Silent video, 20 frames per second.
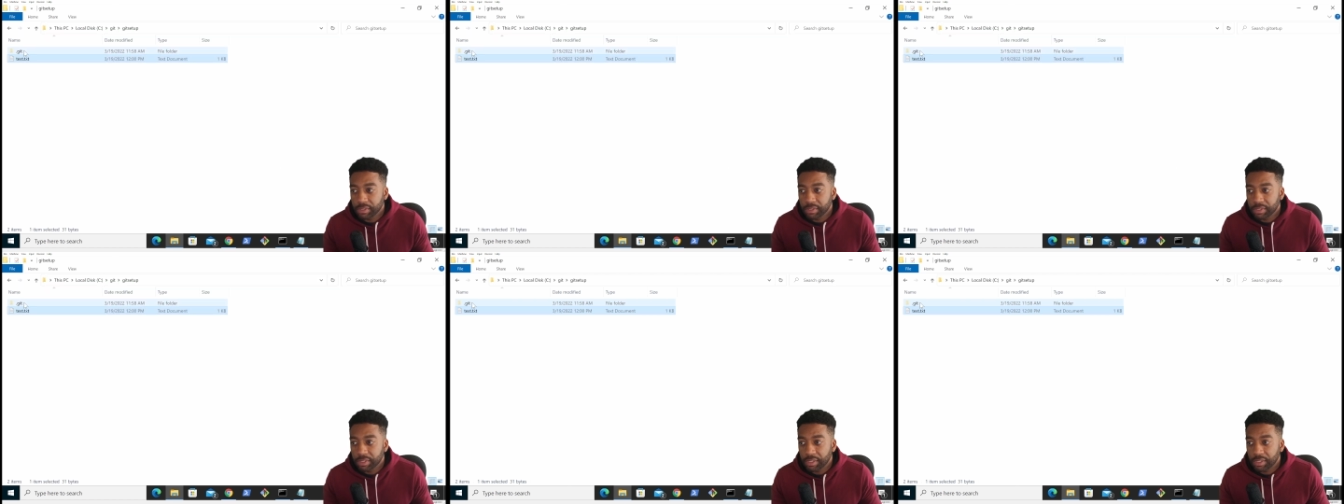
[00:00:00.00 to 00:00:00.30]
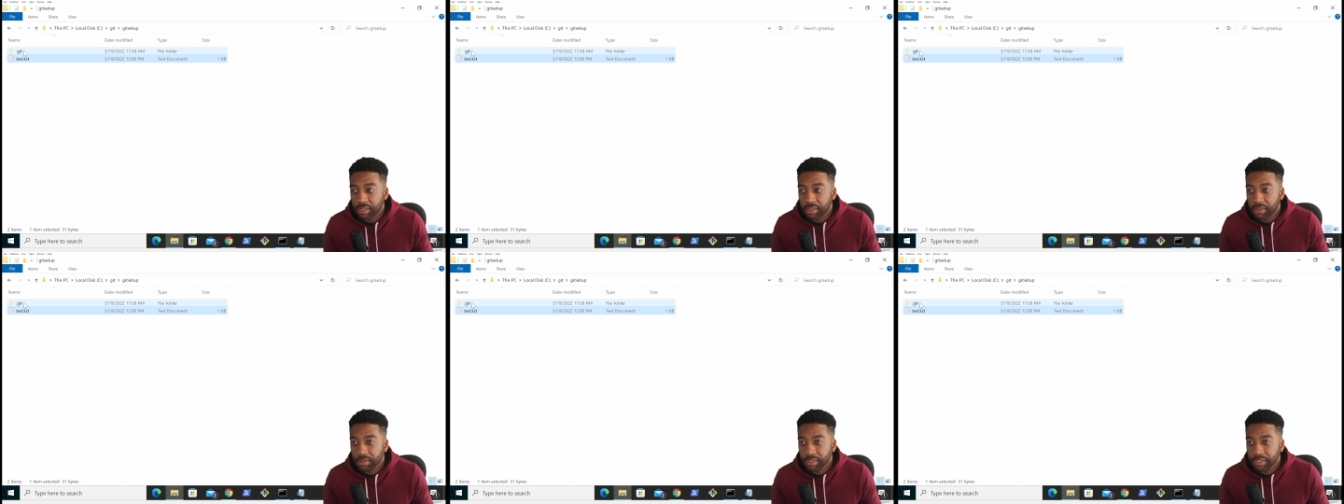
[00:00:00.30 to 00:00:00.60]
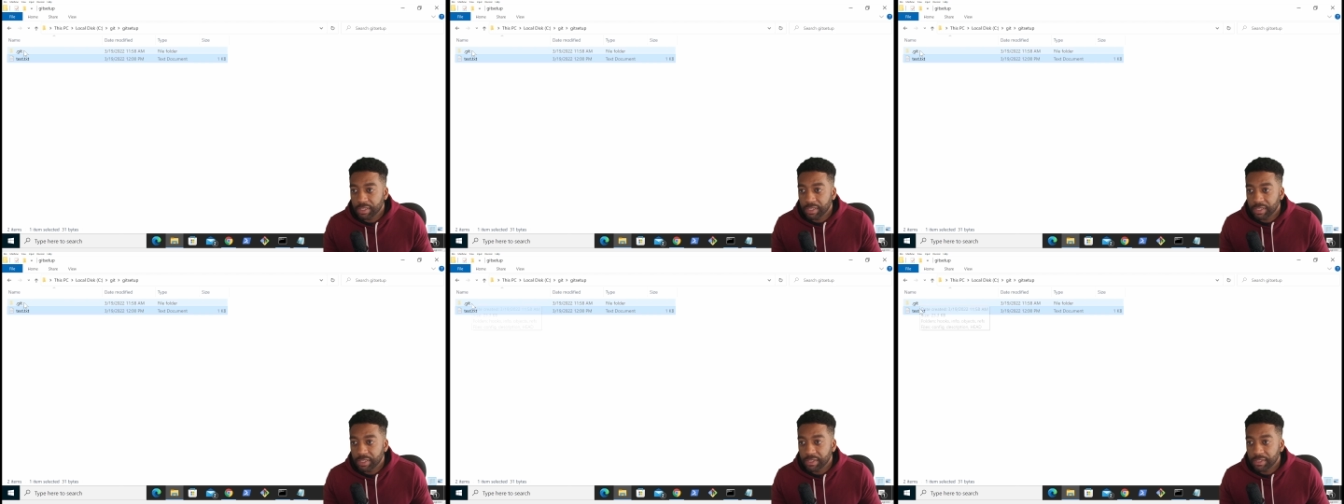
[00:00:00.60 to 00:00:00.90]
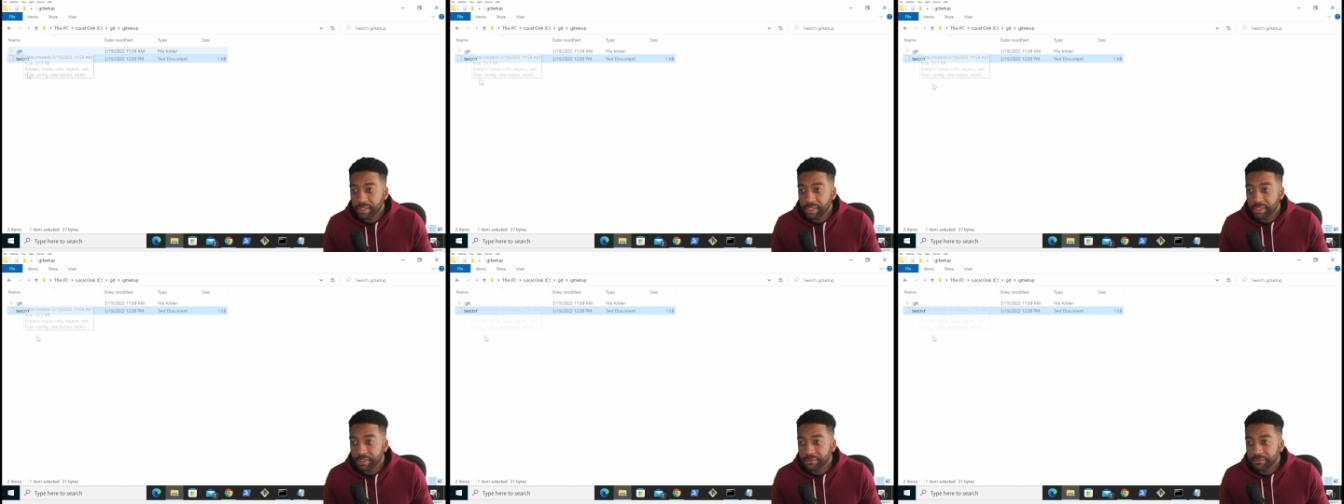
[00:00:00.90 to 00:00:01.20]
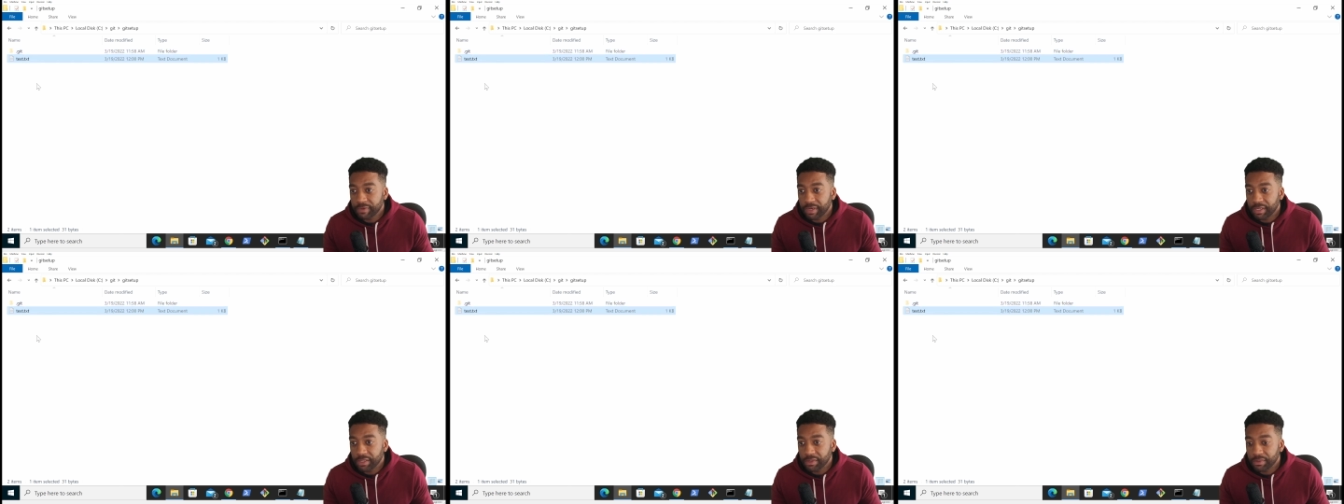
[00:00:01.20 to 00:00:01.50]
that Git is
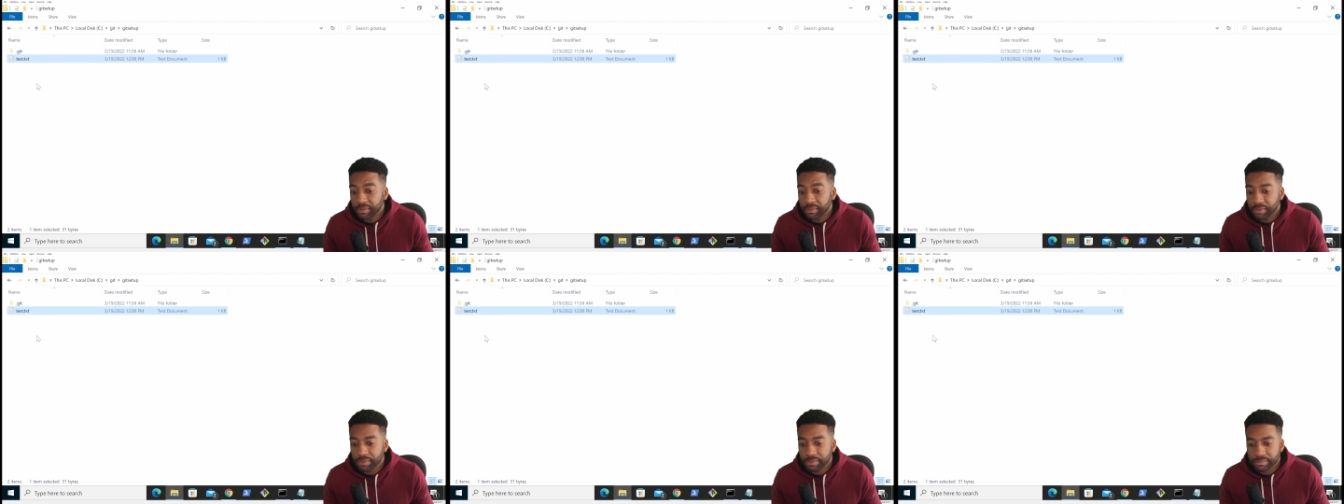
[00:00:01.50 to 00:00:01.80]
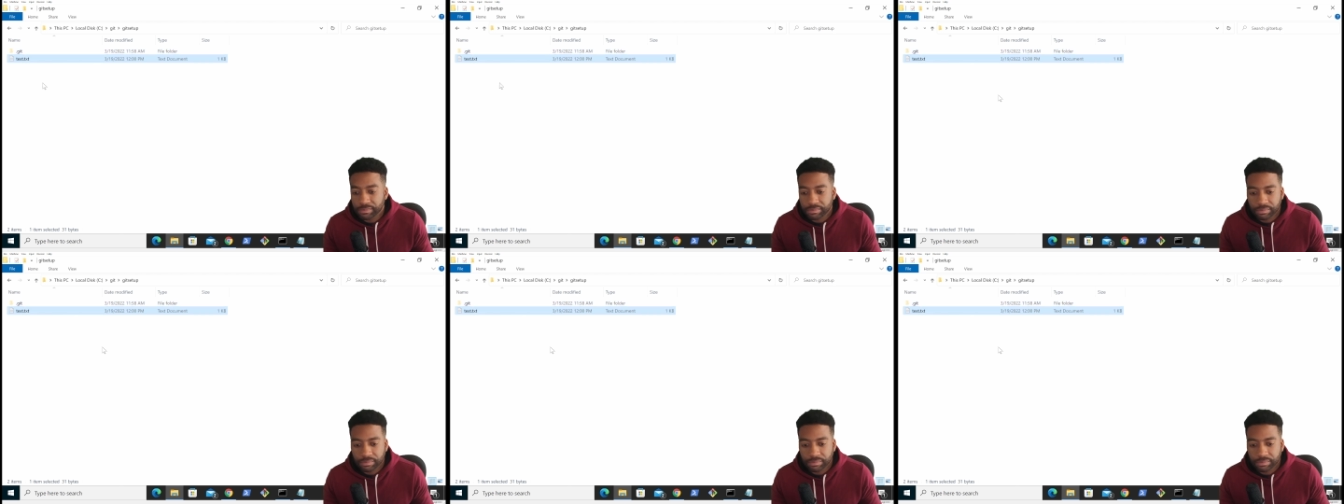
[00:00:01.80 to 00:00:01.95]
following.